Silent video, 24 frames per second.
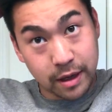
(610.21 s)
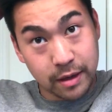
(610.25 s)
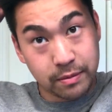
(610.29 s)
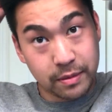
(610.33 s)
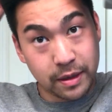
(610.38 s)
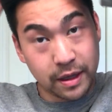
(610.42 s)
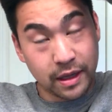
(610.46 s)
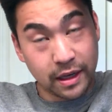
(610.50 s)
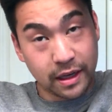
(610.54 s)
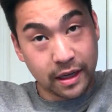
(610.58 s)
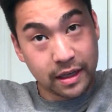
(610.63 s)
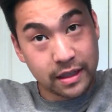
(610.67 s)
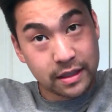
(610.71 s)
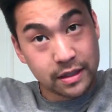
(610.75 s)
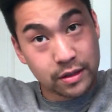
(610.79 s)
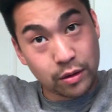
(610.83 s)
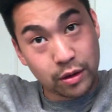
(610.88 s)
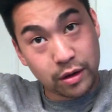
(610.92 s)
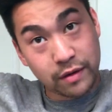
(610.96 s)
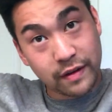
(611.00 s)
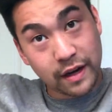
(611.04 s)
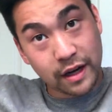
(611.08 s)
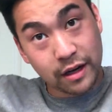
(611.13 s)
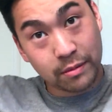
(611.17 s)
be like
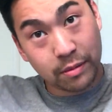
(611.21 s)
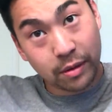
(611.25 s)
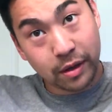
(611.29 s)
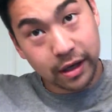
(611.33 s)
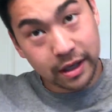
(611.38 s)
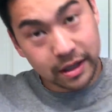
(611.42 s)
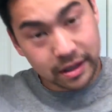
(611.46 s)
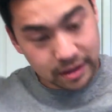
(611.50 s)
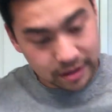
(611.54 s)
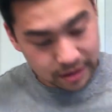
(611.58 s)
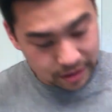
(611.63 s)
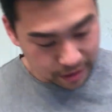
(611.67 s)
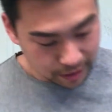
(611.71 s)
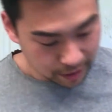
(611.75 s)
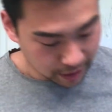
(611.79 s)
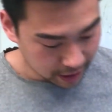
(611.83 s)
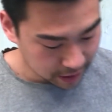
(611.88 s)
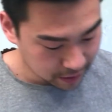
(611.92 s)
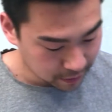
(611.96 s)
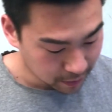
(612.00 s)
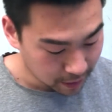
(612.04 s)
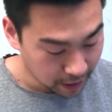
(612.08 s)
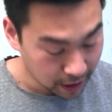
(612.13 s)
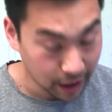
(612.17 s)
sort of out of place. So
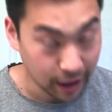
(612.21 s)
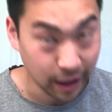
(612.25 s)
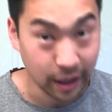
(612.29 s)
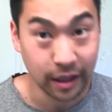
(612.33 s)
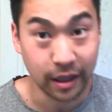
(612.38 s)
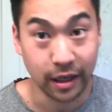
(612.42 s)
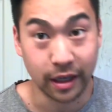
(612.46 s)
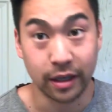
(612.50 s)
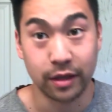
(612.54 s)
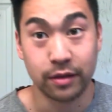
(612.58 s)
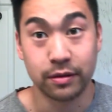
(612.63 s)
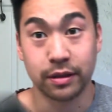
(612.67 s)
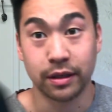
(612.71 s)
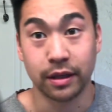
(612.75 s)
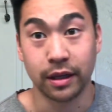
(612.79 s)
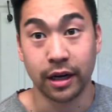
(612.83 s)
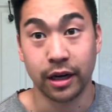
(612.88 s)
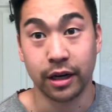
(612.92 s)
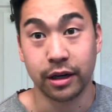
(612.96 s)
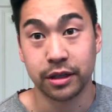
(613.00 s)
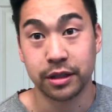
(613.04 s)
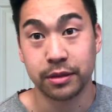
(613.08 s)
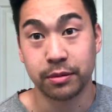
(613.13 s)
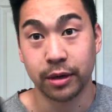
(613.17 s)
that's why I like using the
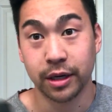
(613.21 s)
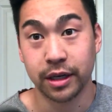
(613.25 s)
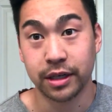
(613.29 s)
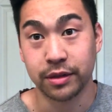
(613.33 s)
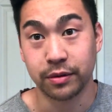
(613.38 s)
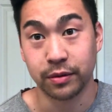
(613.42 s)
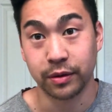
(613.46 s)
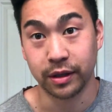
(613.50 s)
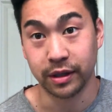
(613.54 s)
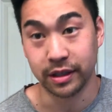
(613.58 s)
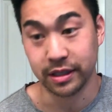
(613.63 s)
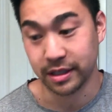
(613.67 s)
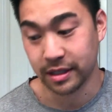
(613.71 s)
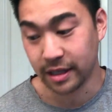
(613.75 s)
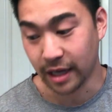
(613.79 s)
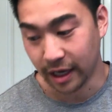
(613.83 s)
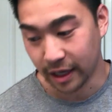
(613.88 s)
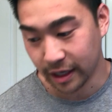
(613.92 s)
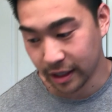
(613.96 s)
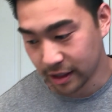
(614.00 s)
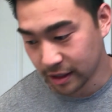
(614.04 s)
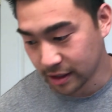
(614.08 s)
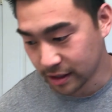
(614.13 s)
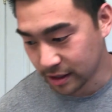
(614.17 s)
hairspray to really
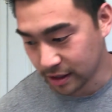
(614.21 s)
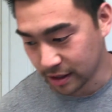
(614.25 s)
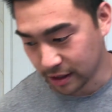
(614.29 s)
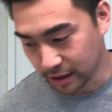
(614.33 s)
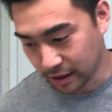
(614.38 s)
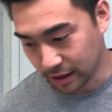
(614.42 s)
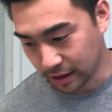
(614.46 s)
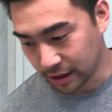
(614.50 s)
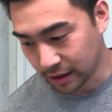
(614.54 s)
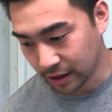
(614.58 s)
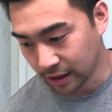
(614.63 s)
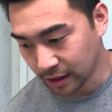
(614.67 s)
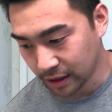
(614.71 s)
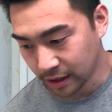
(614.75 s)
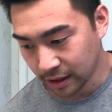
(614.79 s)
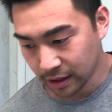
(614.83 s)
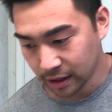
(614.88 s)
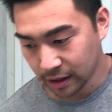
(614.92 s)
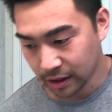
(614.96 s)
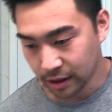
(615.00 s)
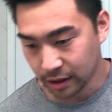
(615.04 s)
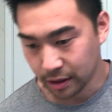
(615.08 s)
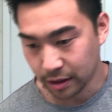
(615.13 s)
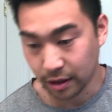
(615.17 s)
set it to
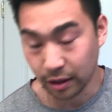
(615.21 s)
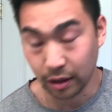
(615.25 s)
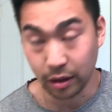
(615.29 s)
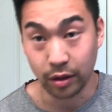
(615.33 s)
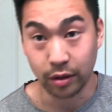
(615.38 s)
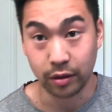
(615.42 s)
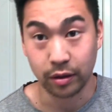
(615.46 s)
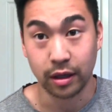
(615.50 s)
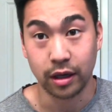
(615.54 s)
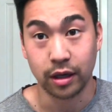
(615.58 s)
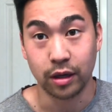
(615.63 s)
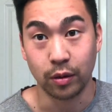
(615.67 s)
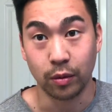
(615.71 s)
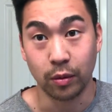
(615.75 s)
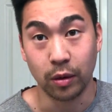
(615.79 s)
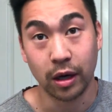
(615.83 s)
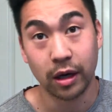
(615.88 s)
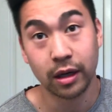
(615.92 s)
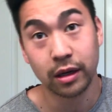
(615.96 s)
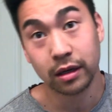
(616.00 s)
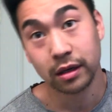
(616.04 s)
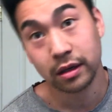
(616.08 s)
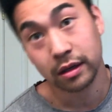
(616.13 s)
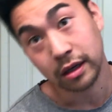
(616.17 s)
the look that you
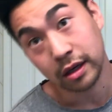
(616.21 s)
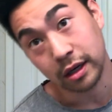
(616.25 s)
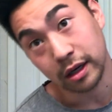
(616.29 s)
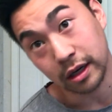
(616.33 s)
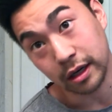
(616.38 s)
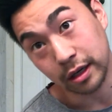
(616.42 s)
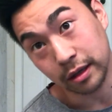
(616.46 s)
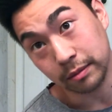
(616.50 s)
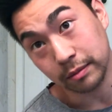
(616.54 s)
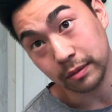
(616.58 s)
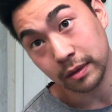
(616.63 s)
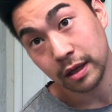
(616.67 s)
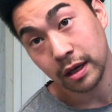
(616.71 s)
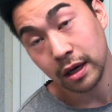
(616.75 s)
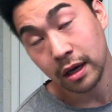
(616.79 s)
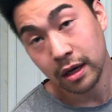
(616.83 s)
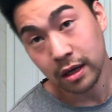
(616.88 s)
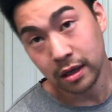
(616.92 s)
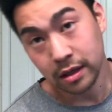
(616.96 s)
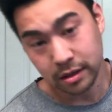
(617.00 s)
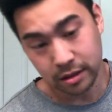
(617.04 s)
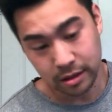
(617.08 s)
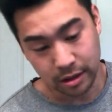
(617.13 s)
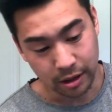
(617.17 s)
want.
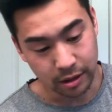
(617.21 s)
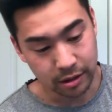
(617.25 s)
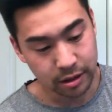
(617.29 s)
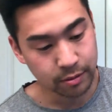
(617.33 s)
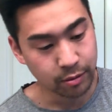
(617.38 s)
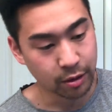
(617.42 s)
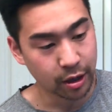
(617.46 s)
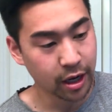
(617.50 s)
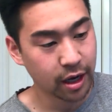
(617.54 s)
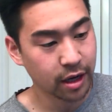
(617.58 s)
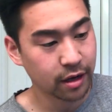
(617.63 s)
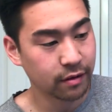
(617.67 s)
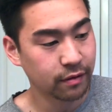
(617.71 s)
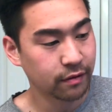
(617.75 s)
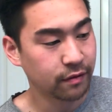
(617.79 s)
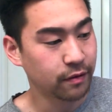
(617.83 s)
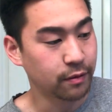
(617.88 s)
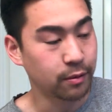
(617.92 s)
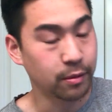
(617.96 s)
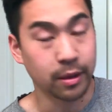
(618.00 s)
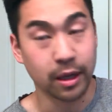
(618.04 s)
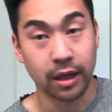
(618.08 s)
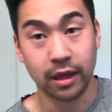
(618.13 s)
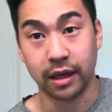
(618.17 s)
So I'll spray it
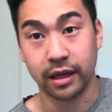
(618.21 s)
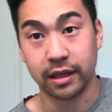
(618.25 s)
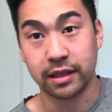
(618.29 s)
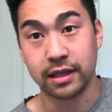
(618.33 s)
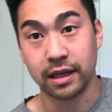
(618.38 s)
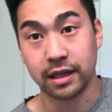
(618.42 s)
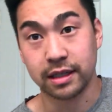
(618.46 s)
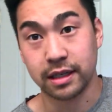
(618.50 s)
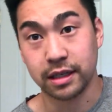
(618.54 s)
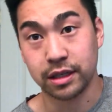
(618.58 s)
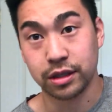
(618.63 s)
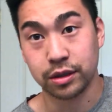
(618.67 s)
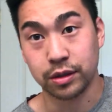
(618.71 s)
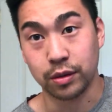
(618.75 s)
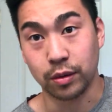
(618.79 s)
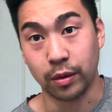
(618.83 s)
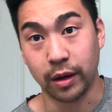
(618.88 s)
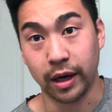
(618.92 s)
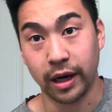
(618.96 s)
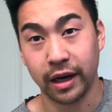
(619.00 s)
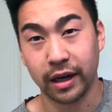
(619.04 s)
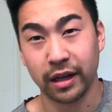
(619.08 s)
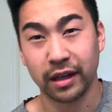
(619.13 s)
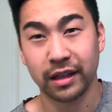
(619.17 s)
from about like 6 inches
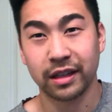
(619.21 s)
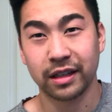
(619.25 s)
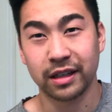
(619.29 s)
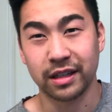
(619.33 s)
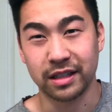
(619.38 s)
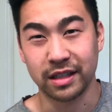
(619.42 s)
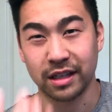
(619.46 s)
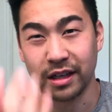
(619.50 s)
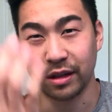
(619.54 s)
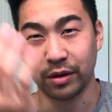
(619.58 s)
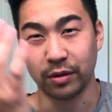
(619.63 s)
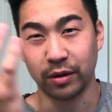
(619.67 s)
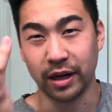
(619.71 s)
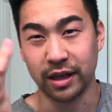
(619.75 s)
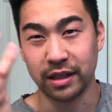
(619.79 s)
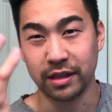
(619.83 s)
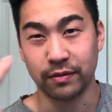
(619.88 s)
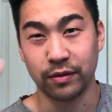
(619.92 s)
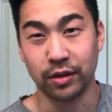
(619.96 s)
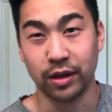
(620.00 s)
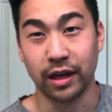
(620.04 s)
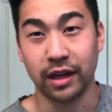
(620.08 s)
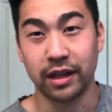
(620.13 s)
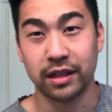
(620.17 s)
away, because otherwise
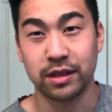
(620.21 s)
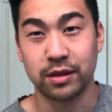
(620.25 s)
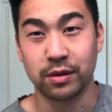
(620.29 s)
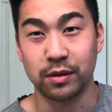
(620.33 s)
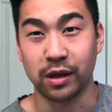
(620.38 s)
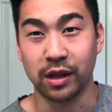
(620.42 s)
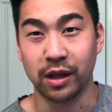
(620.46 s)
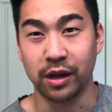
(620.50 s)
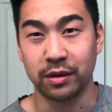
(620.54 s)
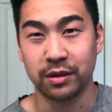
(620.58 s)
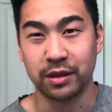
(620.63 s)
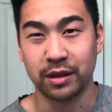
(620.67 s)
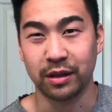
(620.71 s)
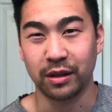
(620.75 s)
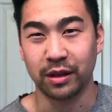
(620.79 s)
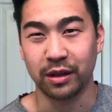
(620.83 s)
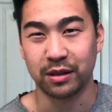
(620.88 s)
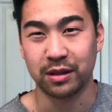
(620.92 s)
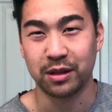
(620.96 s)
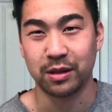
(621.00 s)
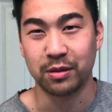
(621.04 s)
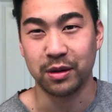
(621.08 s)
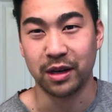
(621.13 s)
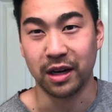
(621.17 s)
if you get it too close, it'll
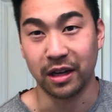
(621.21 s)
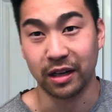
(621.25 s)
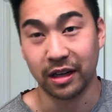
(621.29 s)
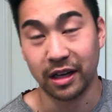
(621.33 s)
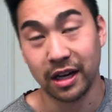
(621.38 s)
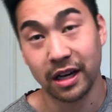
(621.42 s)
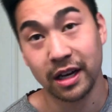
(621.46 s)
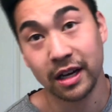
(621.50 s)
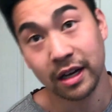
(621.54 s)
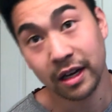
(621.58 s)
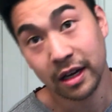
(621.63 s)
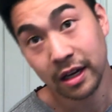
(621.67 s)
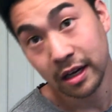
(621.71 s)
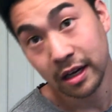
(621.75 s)
look too gunky.